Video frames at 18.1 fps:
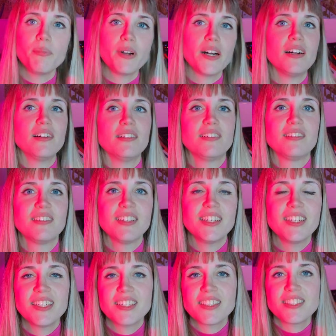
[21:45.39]
but
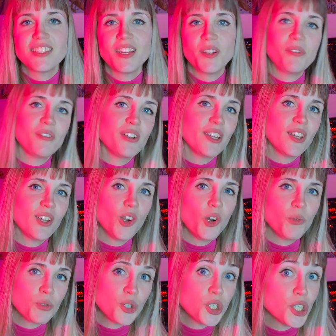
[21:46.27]
it's definitely an
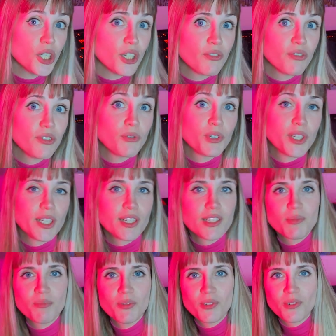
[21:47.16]
option if you want to
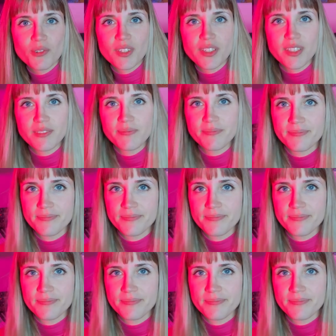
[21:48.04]
explore it.